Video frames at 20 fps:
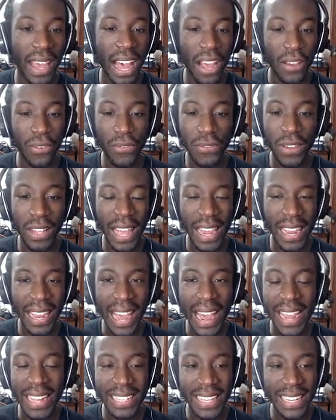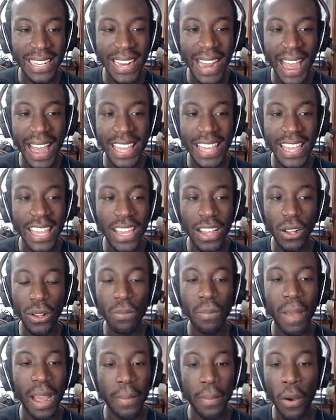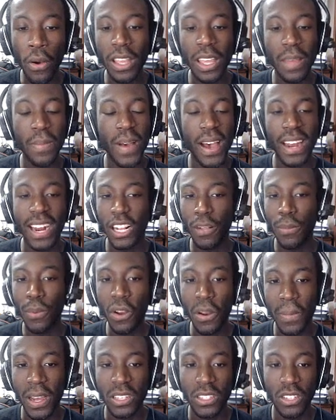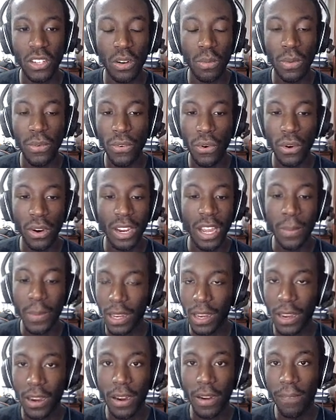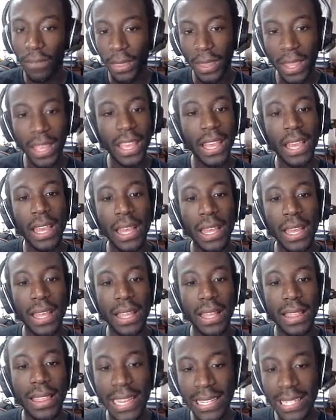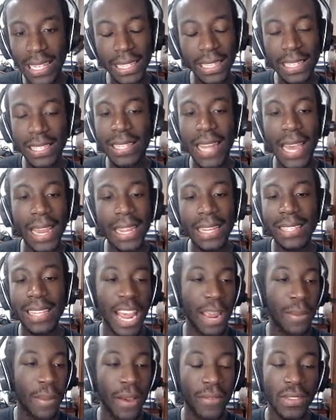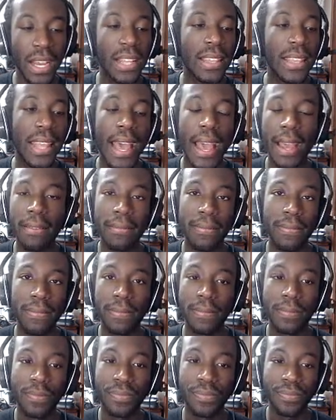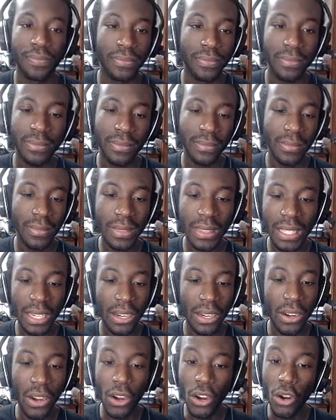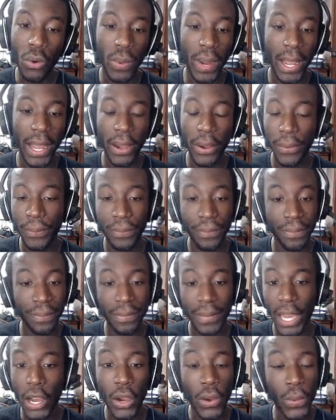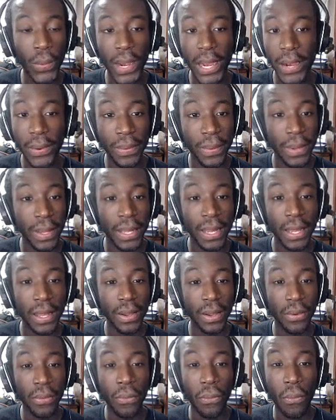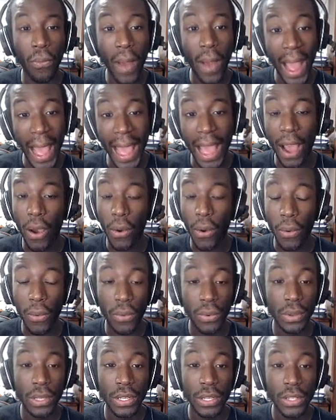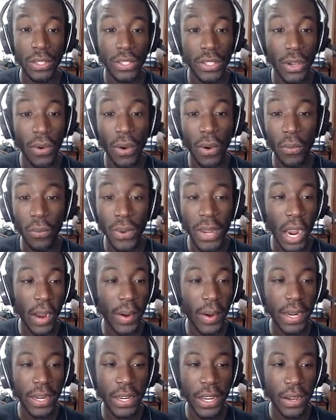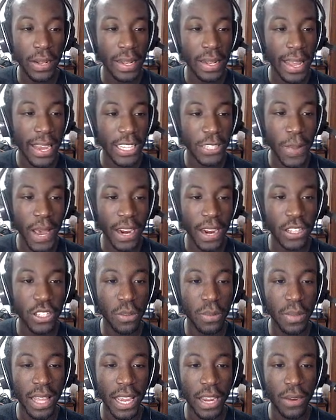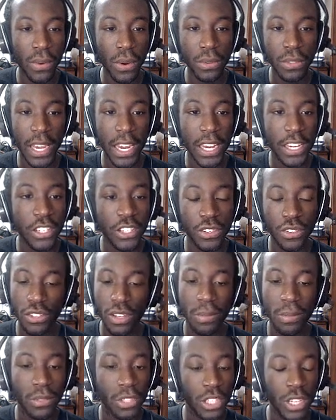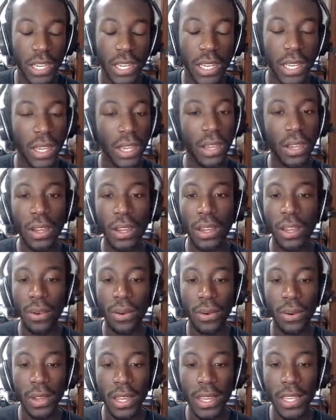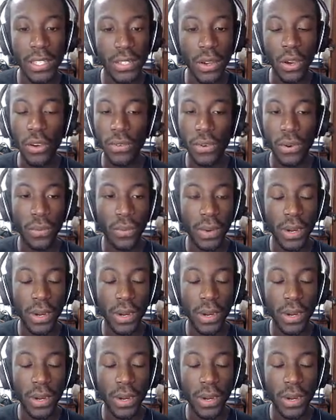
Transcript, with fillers: I feel like I did not heal my Pokemon at the Pokemon Center before coming here. That's like the second time I've done that. Oh well. Oh well. Wow. So we already know the next battle is gonna be like rotation or some shit. It's over.